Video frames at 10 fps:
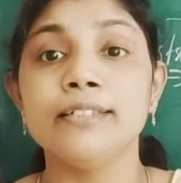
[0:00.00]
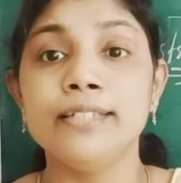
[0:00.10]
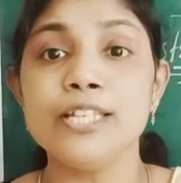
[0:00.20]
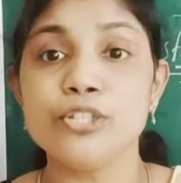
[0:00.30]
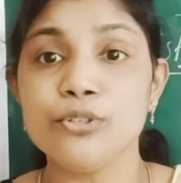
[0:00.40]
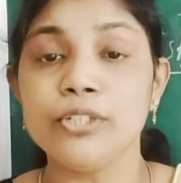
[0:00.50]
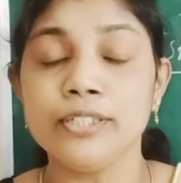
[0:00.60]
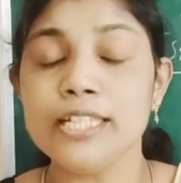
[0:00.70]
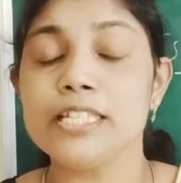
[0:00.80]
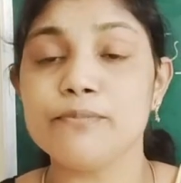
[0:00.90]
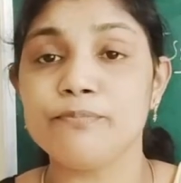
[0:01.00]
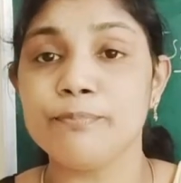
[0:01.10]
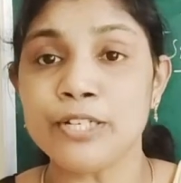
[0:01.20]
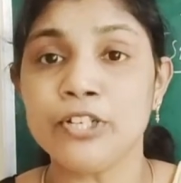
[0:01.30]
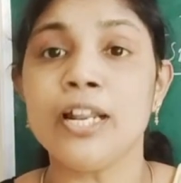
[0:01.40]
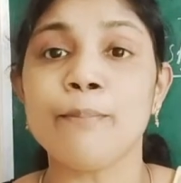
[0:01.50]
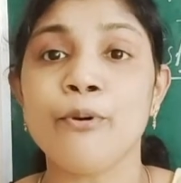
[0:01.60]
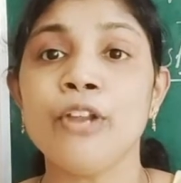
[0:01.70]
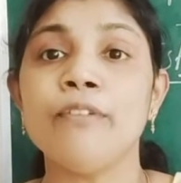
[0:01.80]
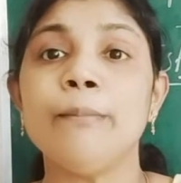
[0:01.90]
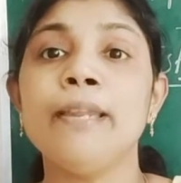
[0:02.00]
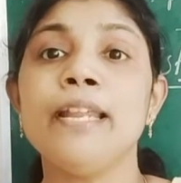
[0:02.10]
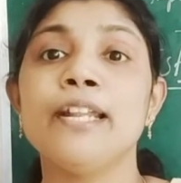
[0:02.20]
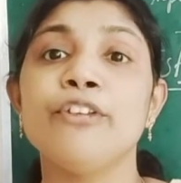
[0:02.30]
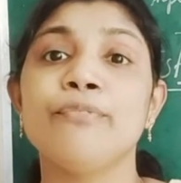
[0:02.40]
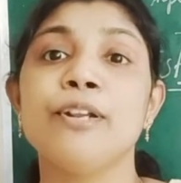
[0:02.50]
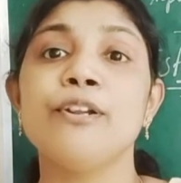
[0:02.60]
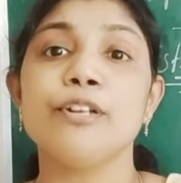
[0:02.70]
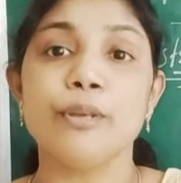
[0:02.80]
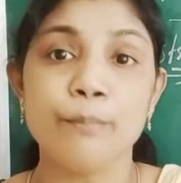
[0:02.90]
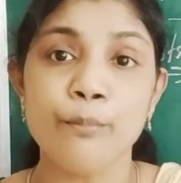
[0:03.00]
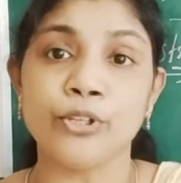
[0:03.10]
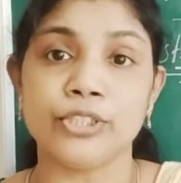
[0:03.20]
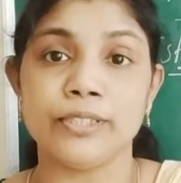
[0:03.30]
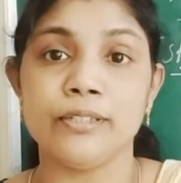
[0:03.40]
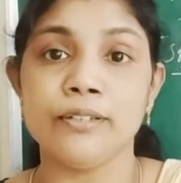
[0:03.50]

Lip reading: this particular point will be different both.